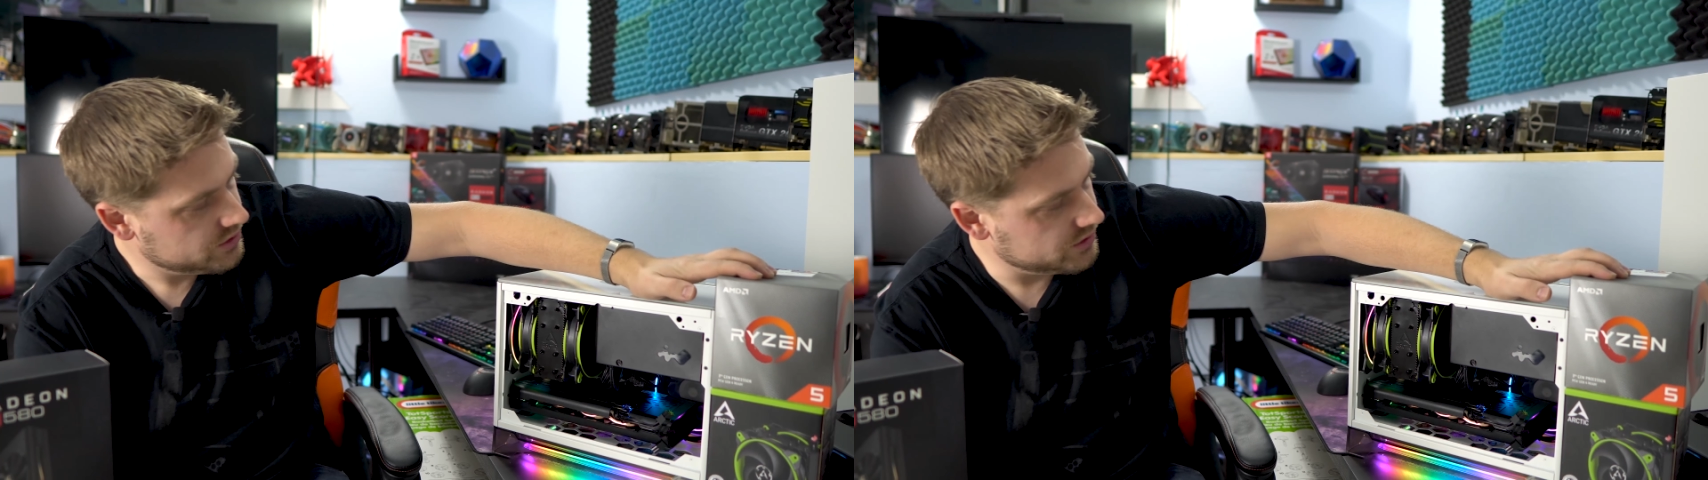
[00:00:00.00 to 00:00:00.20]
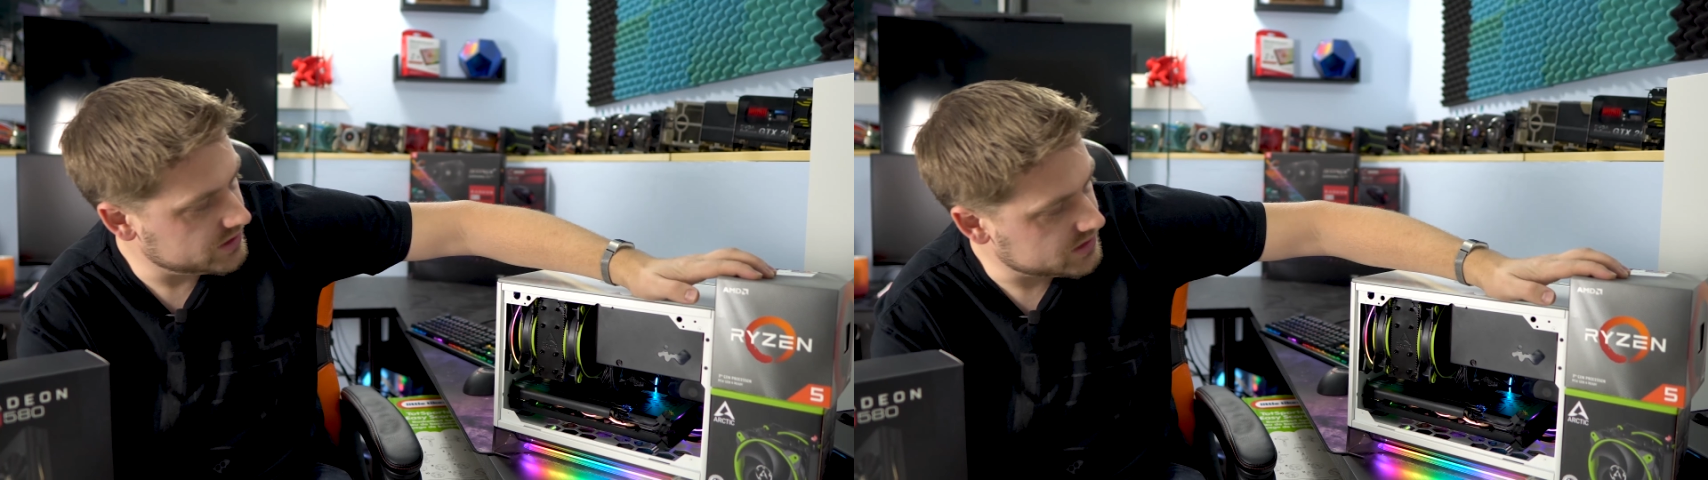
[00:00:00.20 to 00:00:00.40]

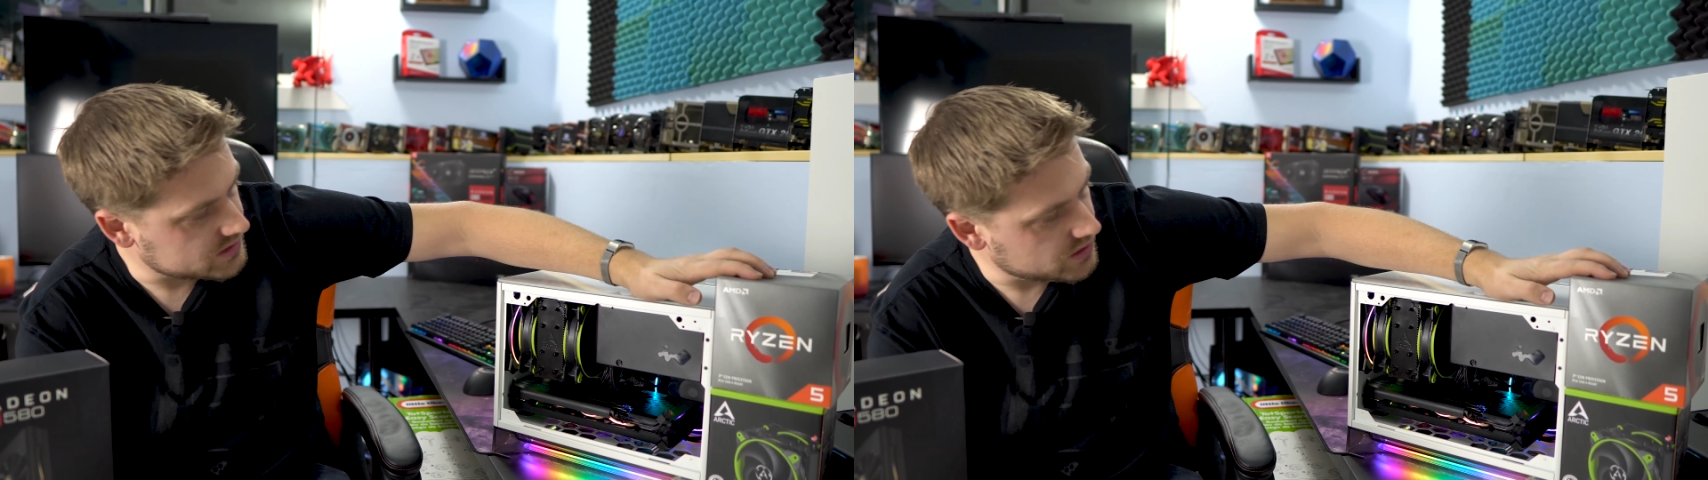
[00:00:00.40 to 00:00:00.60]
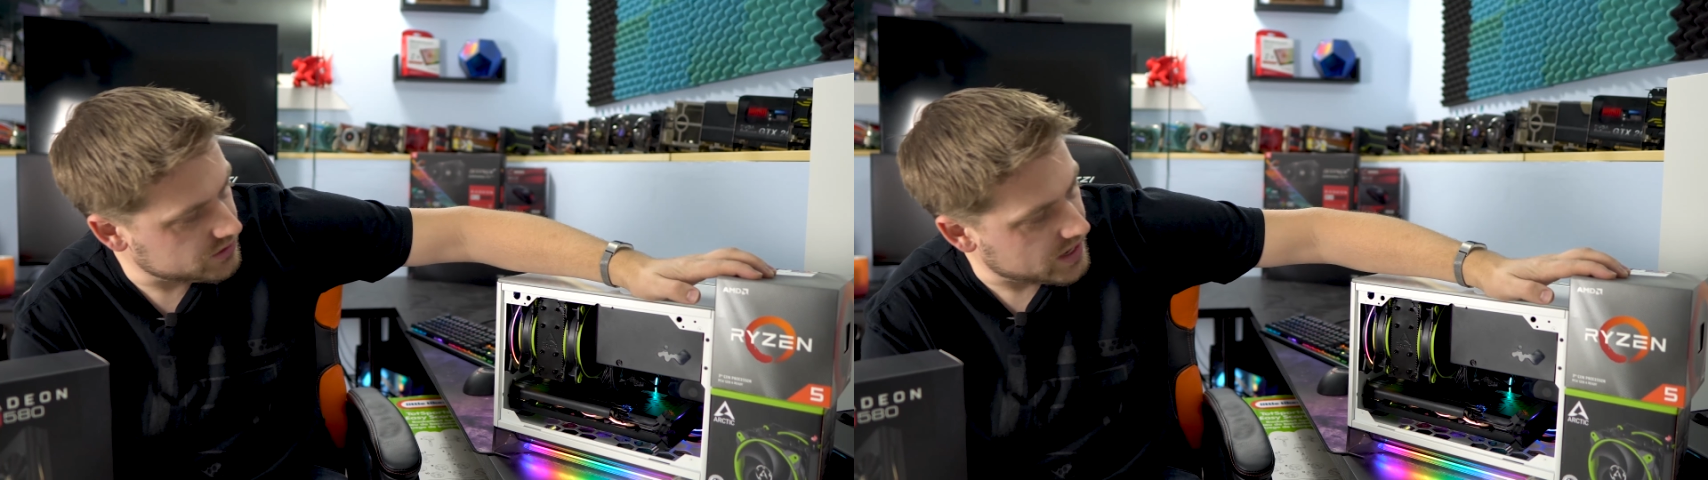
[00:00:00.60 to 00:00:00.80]

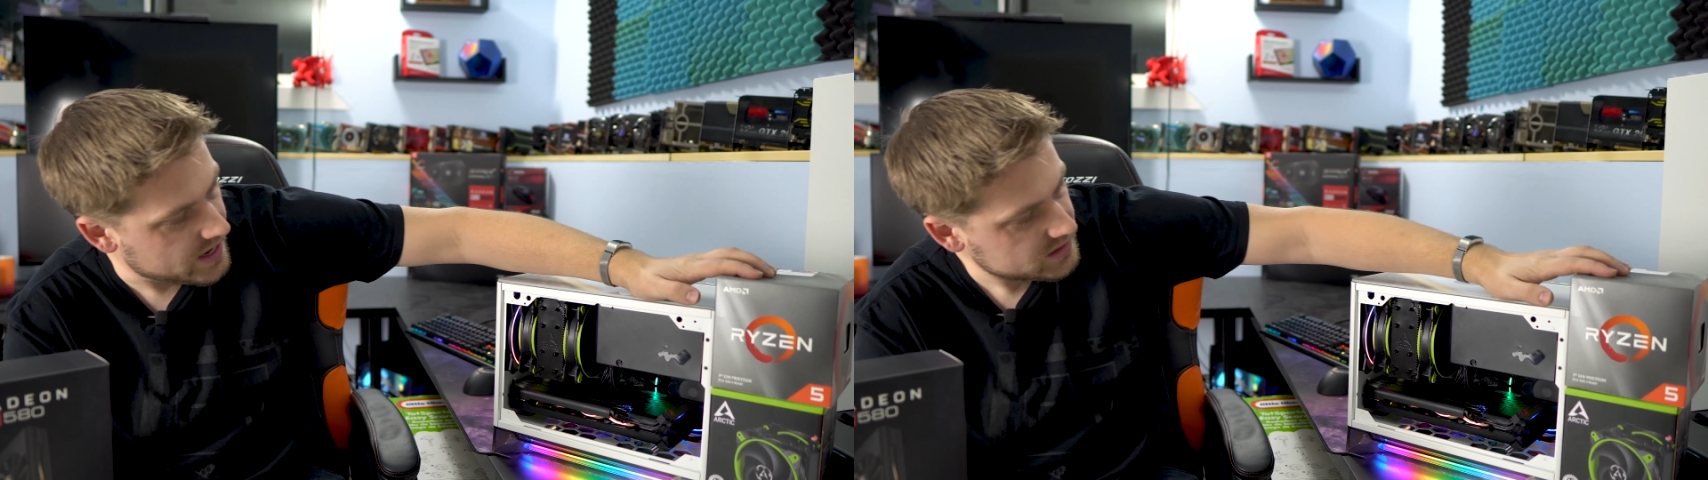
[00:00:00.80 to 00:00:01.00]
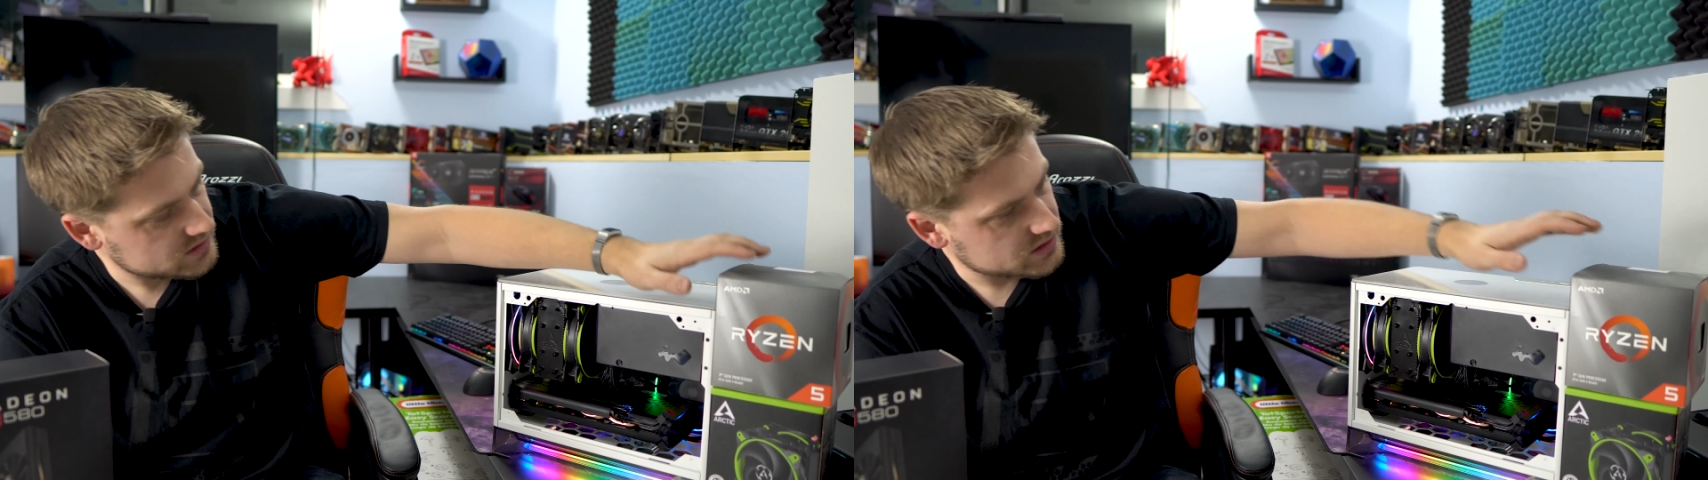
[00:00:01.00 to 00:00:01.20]

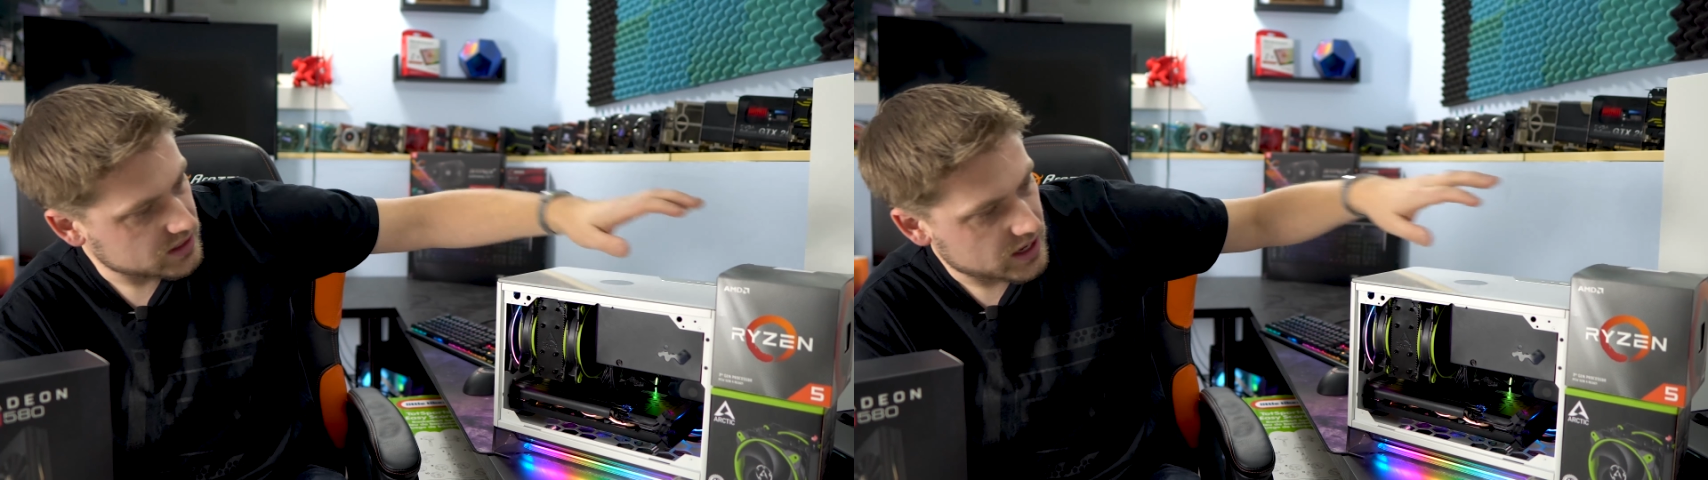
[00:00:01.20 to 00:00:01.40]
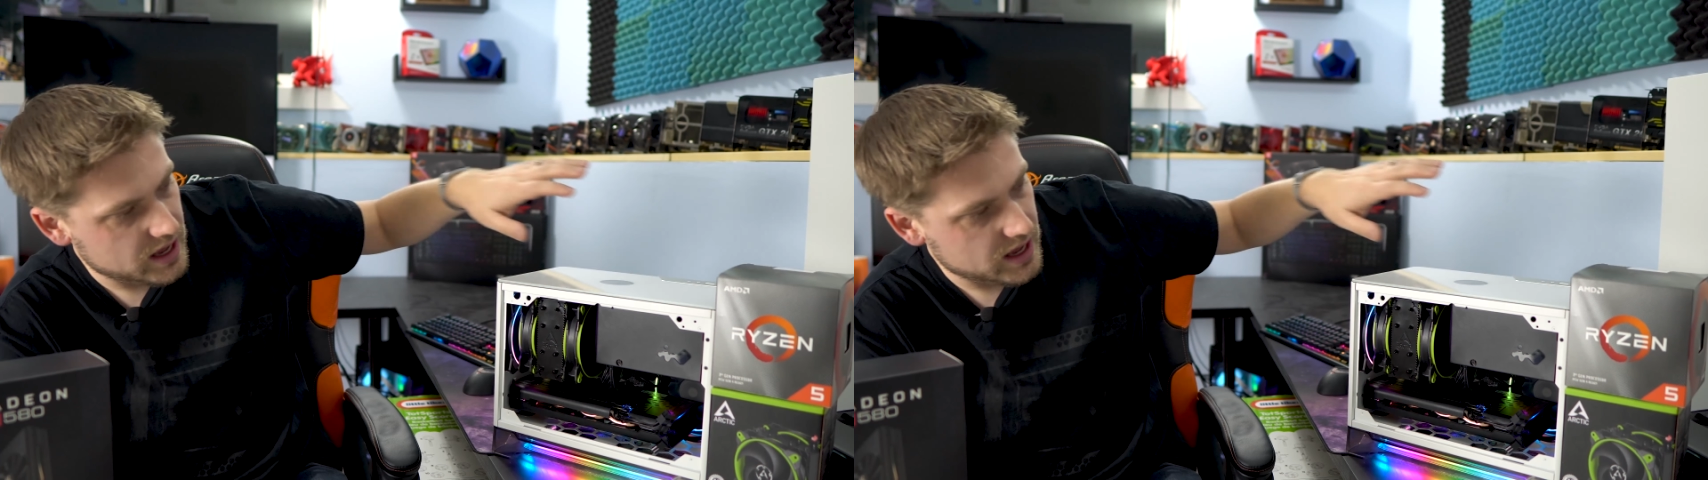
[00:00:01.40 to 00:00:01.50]
3600X,